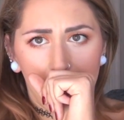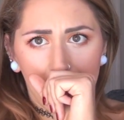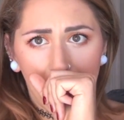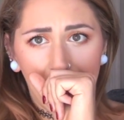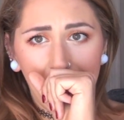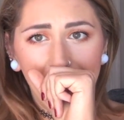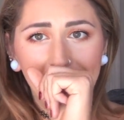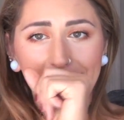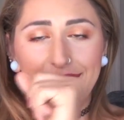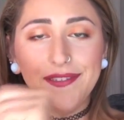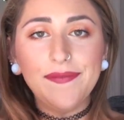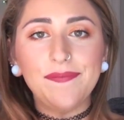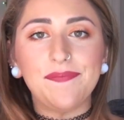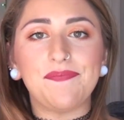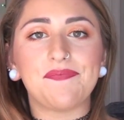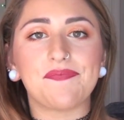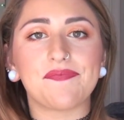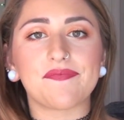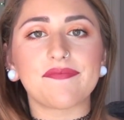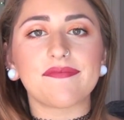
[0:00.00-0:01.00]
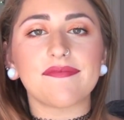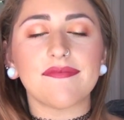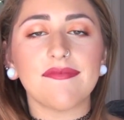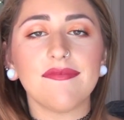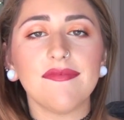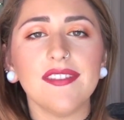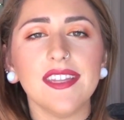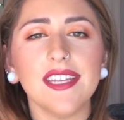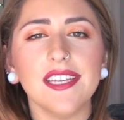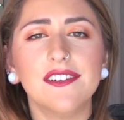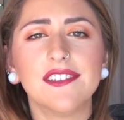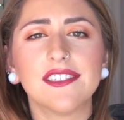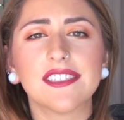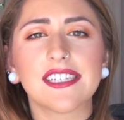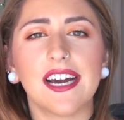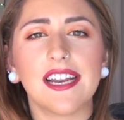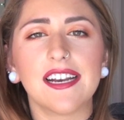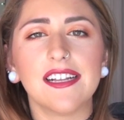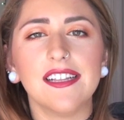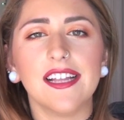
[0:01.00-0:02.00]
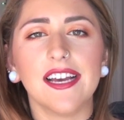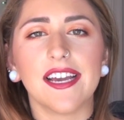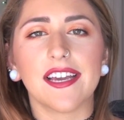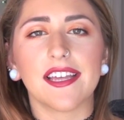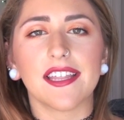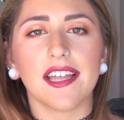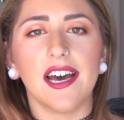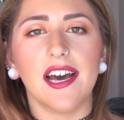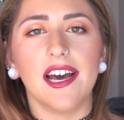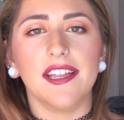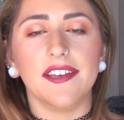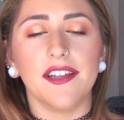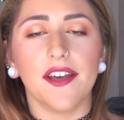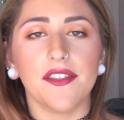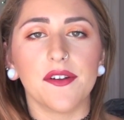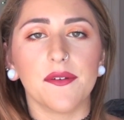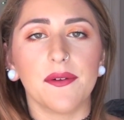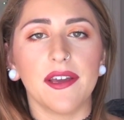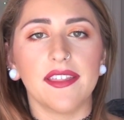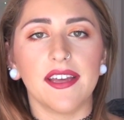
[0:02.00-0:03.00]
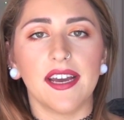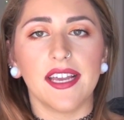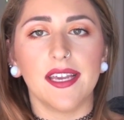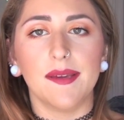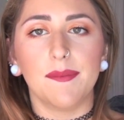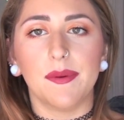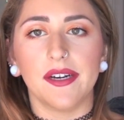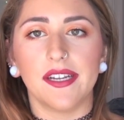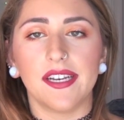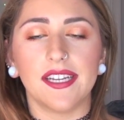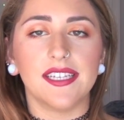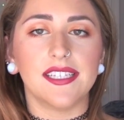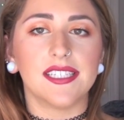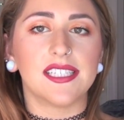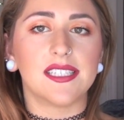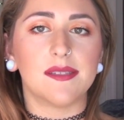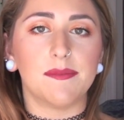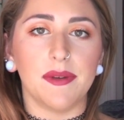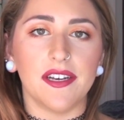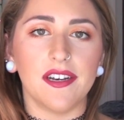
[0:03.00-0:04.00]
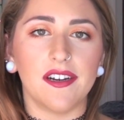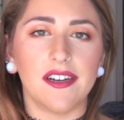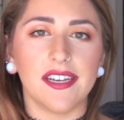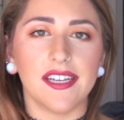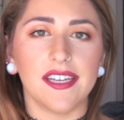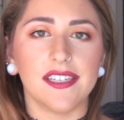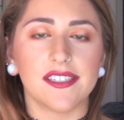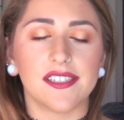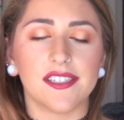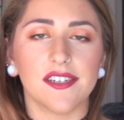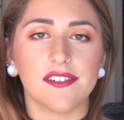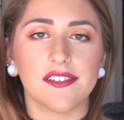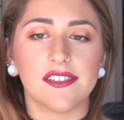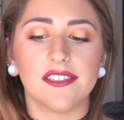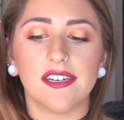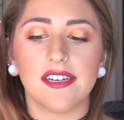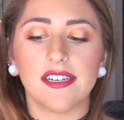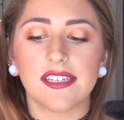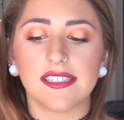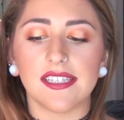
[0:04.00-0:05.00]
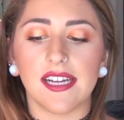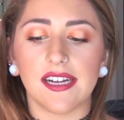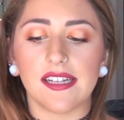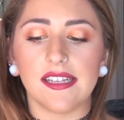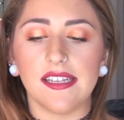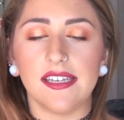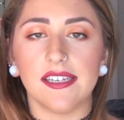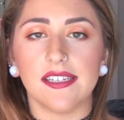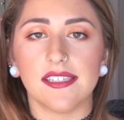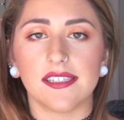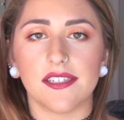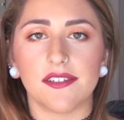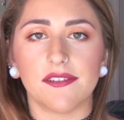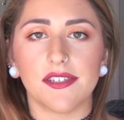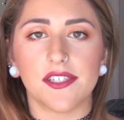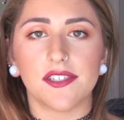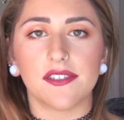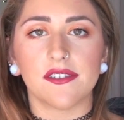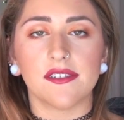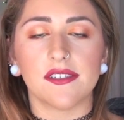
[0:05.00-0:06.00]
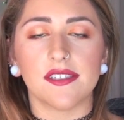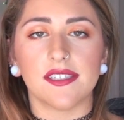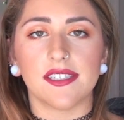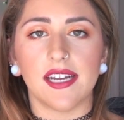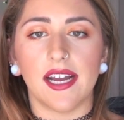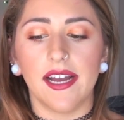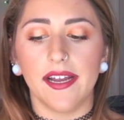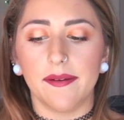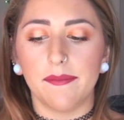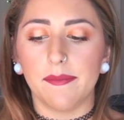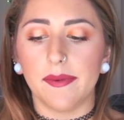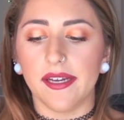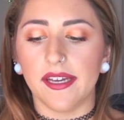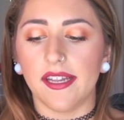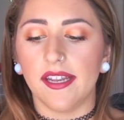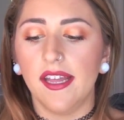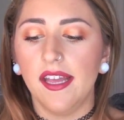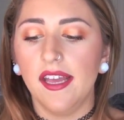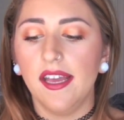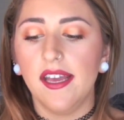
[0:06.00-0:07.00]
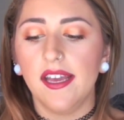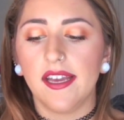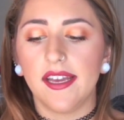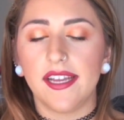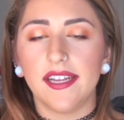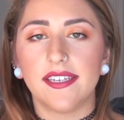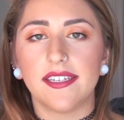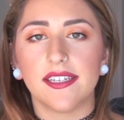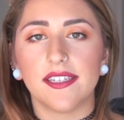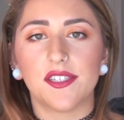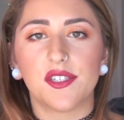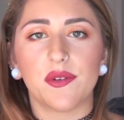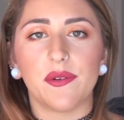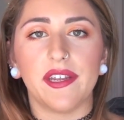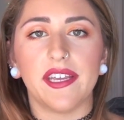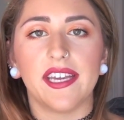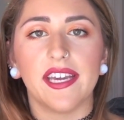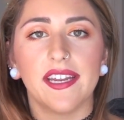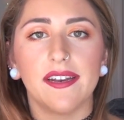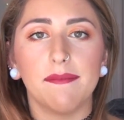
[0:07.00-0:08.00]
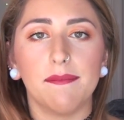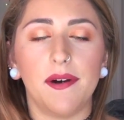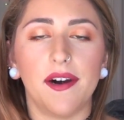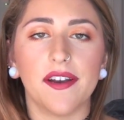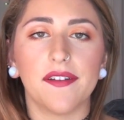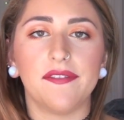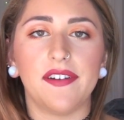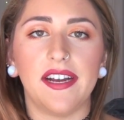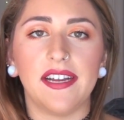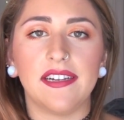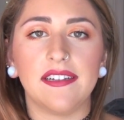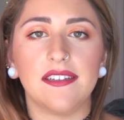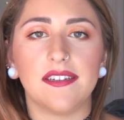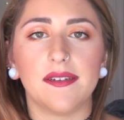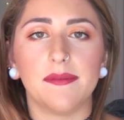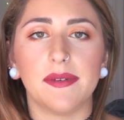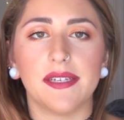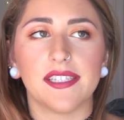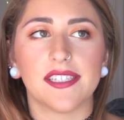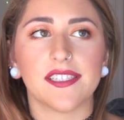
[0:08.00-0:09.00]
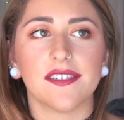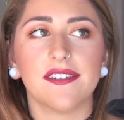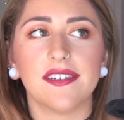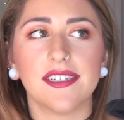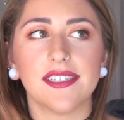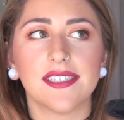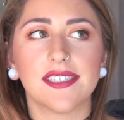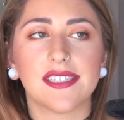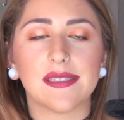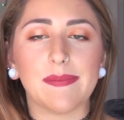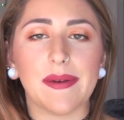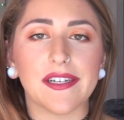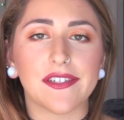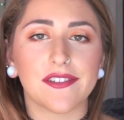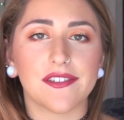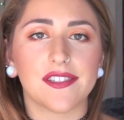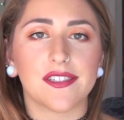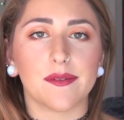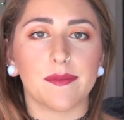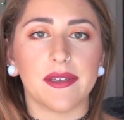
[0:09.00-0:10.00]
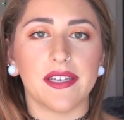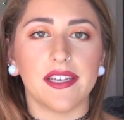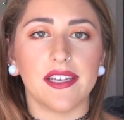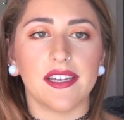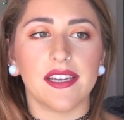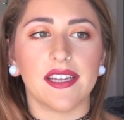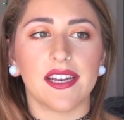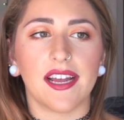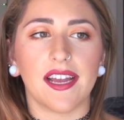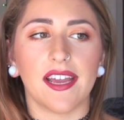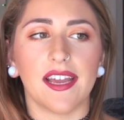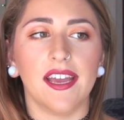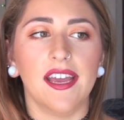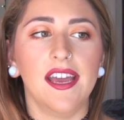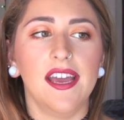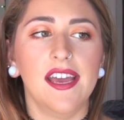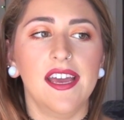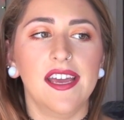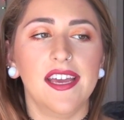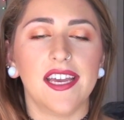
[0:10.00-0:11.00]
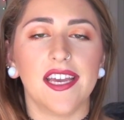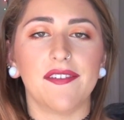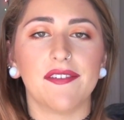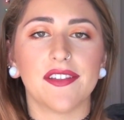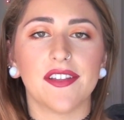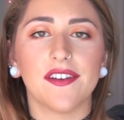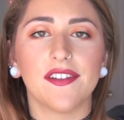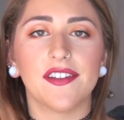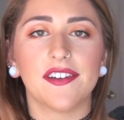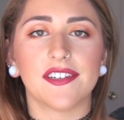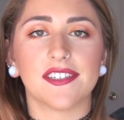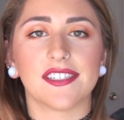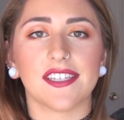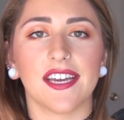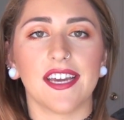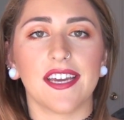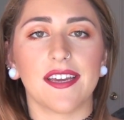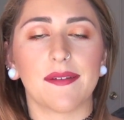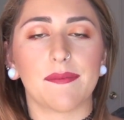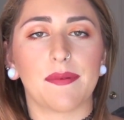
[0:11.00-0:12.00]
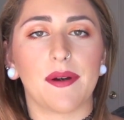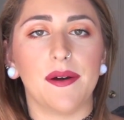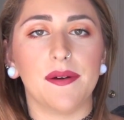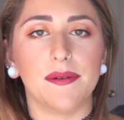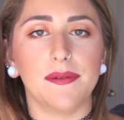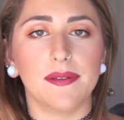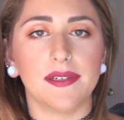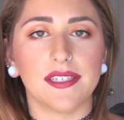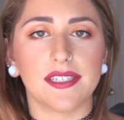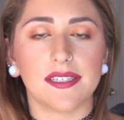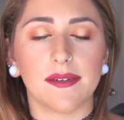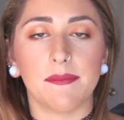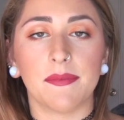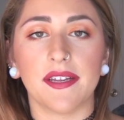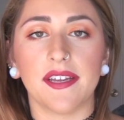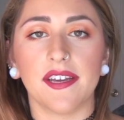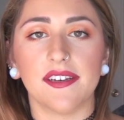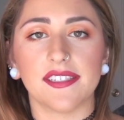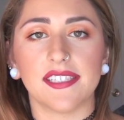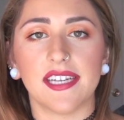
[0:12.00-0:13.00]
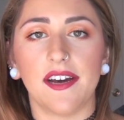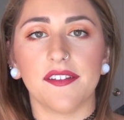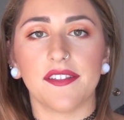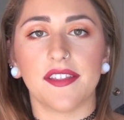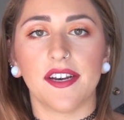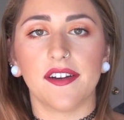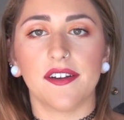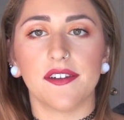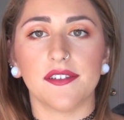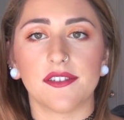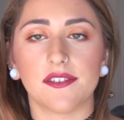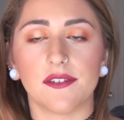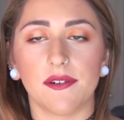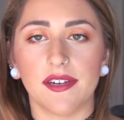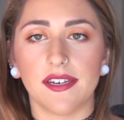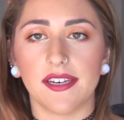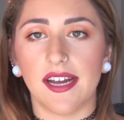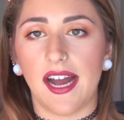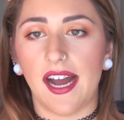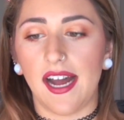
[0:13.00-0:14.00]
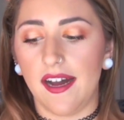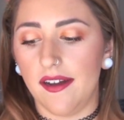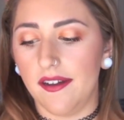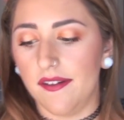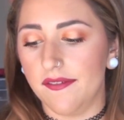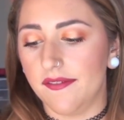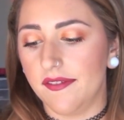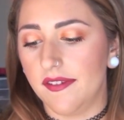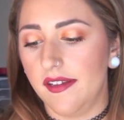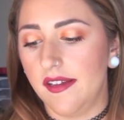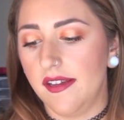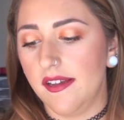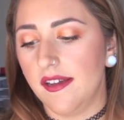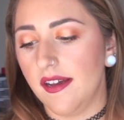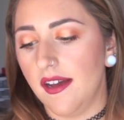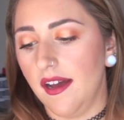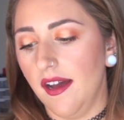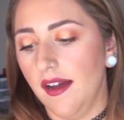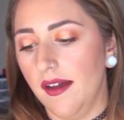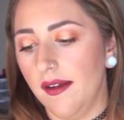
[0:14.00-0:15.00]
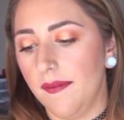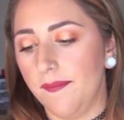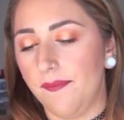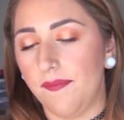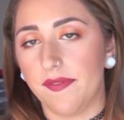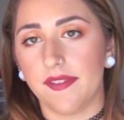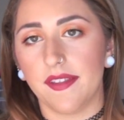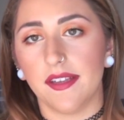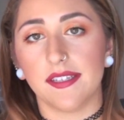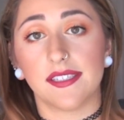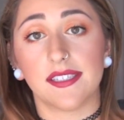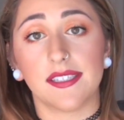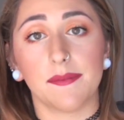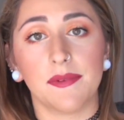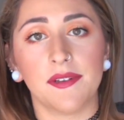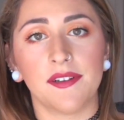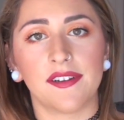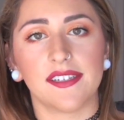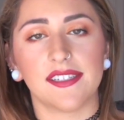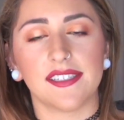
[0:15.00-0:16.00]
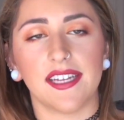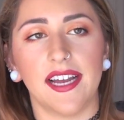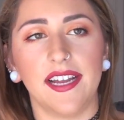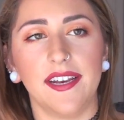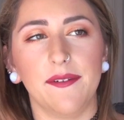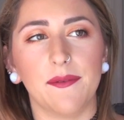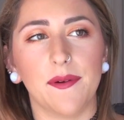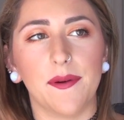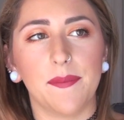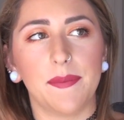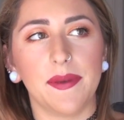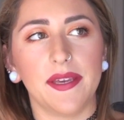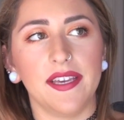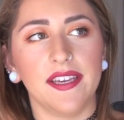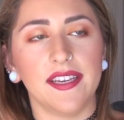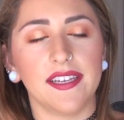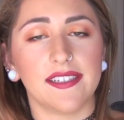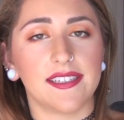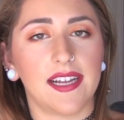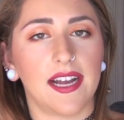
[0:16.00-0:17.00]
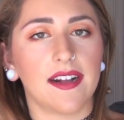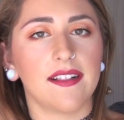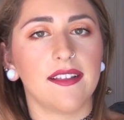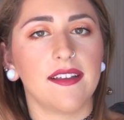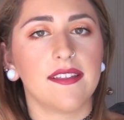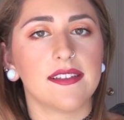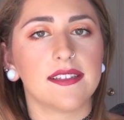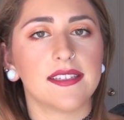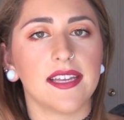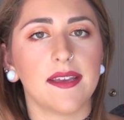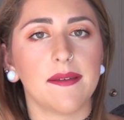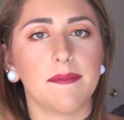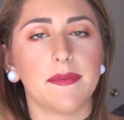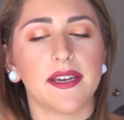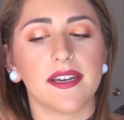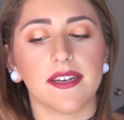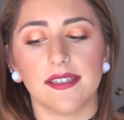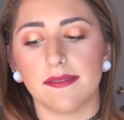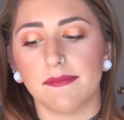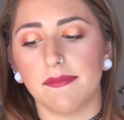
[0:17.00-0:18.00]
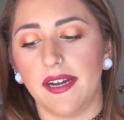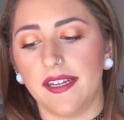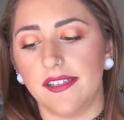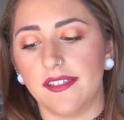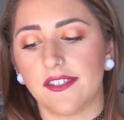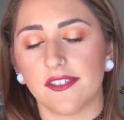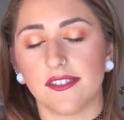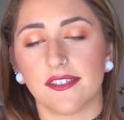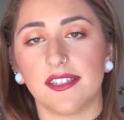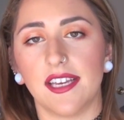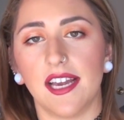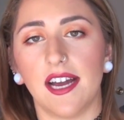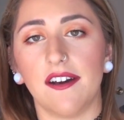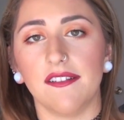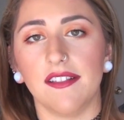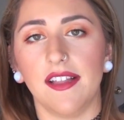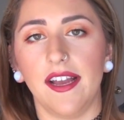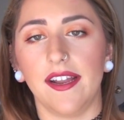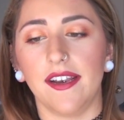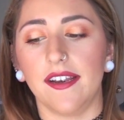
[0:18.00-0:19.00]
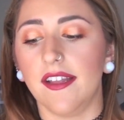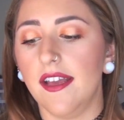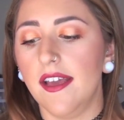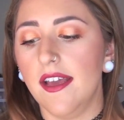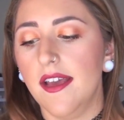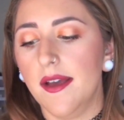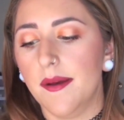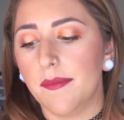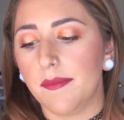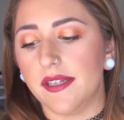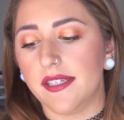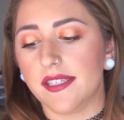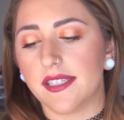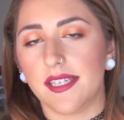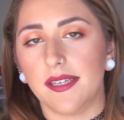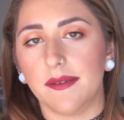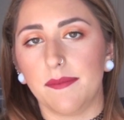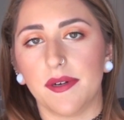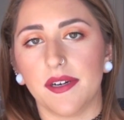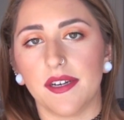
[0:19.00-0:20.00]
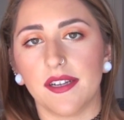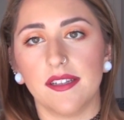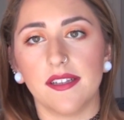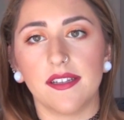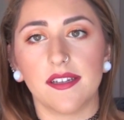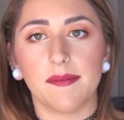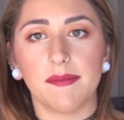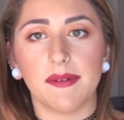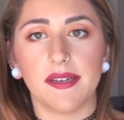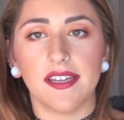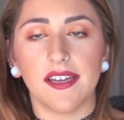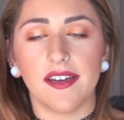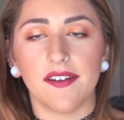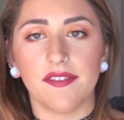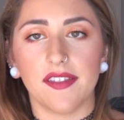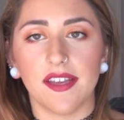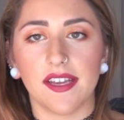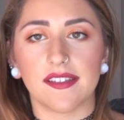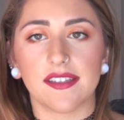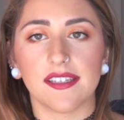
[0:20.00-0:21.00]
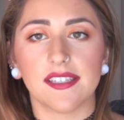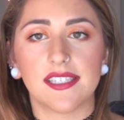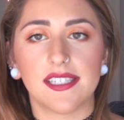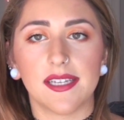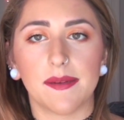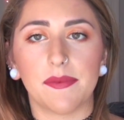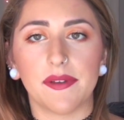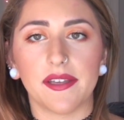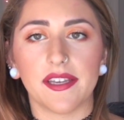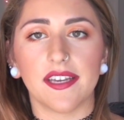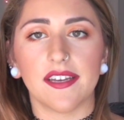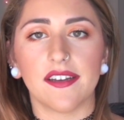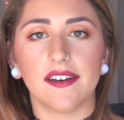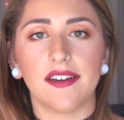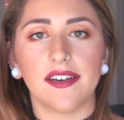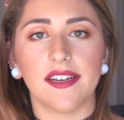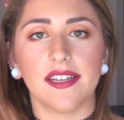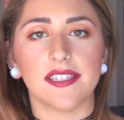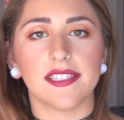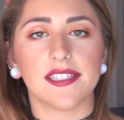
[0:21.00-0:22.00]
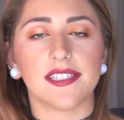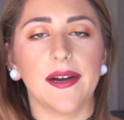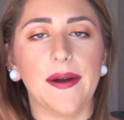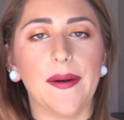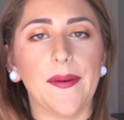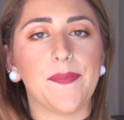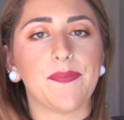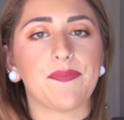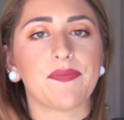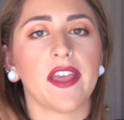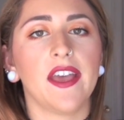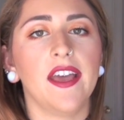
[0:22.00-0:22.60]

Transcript: it was kind of like another way that he put his spin on it. So it's not exactly his original design, but he did tweak it and modify it a little bit. So it is special to me. And even though there's like probably somebody else out there who's going to have a similar design, it won't be exactly the same because mine's just the outline. Plus he put a little bit of like the stippling in on it. So